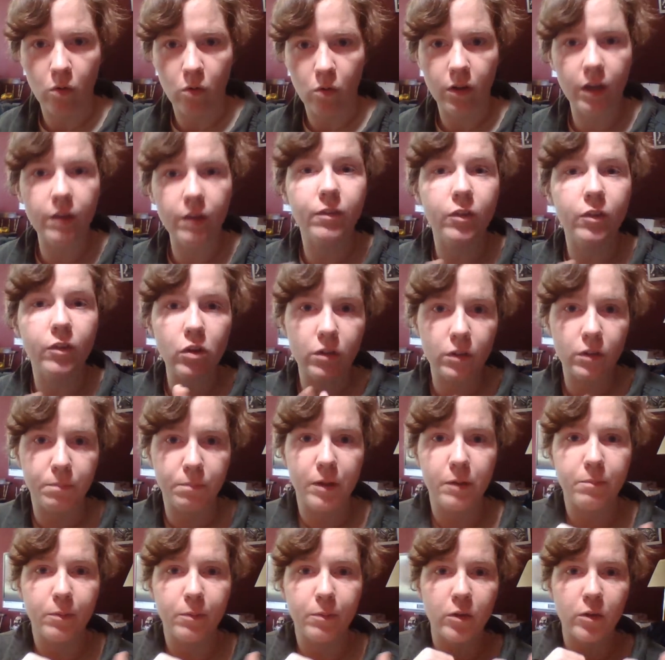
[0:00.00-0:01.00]
Even though the
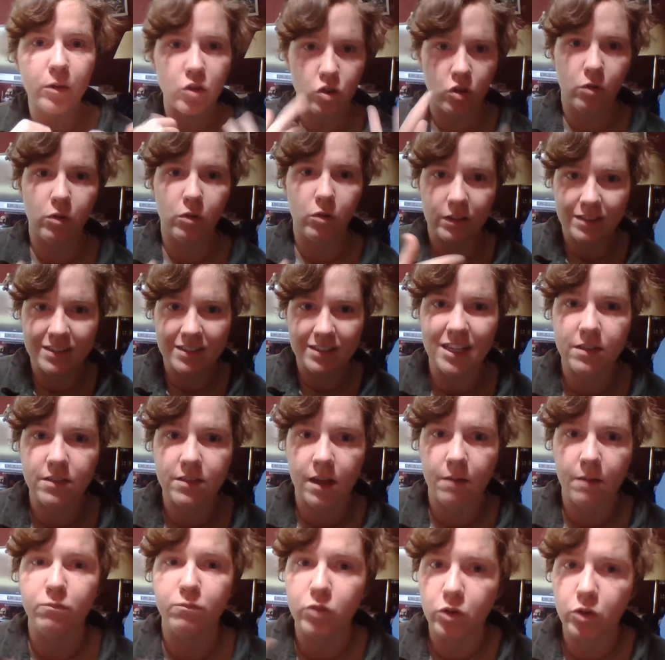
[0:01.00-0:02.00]
people in the show can see
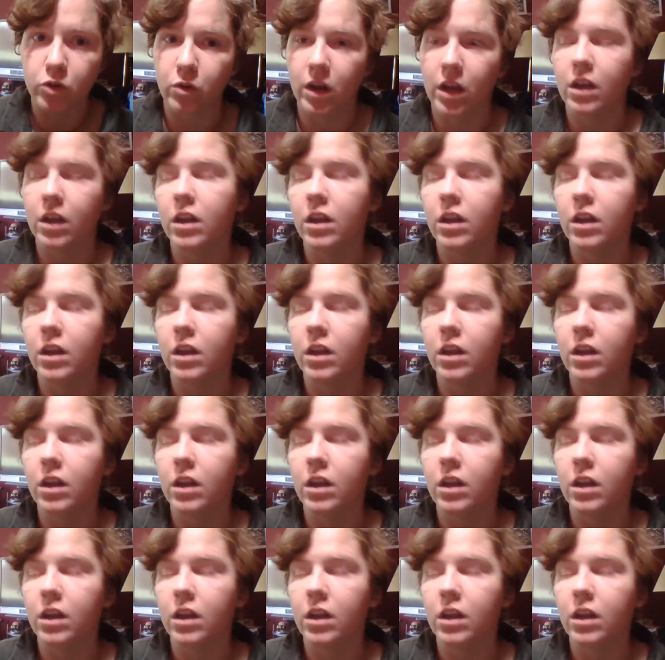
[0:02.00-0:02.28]
them doing it.